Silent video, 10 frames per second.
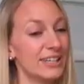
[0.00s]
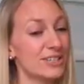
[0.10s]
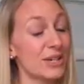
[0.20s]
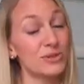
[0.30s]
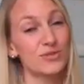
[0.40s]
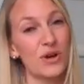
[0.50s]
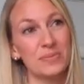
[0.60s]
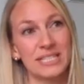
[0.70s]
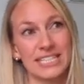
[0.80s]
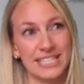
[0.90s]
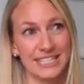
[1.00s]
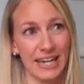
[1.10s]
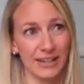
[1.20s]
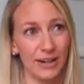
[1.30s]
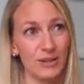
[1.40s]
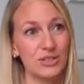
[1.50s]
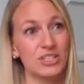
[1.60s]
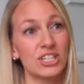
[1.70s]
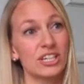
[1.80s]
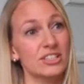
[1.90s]
So as pharmacists get closer
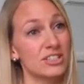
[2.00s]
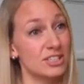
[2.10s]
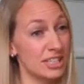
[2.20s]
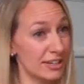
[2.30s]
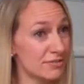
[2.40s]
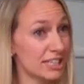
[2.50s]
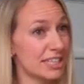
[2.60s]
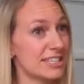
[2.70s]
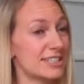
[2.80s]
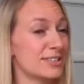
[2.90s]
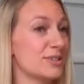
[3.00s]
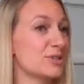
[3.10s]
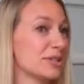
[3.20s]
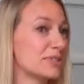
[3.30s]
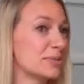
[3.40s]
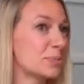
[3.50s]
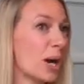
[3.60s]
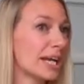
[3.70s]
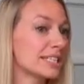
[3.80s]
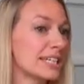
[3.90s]
to delivering this new service in
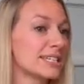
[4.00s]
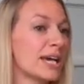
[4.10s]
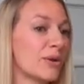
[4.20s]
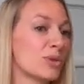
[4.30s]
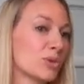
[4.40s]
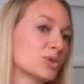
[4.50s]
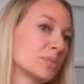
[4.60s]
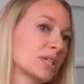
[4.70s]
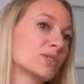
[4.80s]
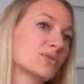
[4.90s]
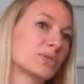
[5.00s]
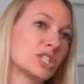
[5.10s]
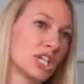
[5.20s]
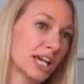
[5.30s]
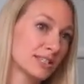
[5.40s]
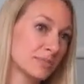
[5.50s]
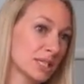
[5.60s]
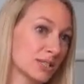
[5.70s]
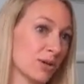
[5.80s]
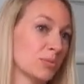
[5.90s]
practice, we thought it'd be useful to share some
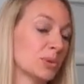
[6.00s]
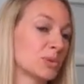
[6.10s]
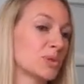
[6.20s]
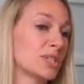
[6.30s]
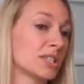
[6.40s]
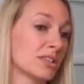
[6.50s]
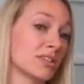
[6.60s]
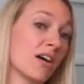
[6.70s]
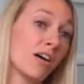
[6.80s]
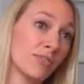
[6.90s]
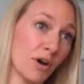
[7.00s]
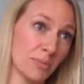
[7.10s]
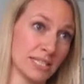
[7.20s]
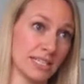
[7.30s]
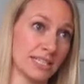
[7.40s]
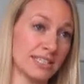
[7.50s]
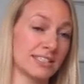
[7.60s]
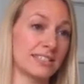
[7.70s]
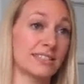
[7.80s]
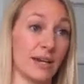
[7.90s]
examples that our
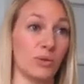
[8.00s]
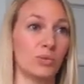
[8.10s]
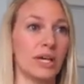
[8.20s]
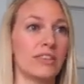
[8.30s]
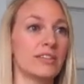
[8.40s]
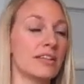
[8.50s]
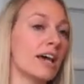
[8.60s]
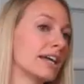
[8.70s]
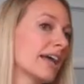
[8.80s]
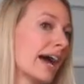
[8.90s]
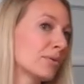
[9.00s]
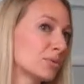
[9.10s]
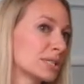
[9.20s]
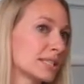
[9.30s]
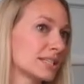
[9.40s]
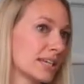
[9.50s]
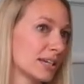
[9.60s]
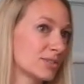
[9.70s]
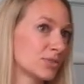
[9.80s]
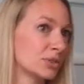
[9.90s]
pharmacists dealt with and how it was
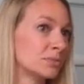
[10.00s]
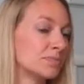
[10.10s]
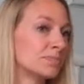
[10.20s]
successful.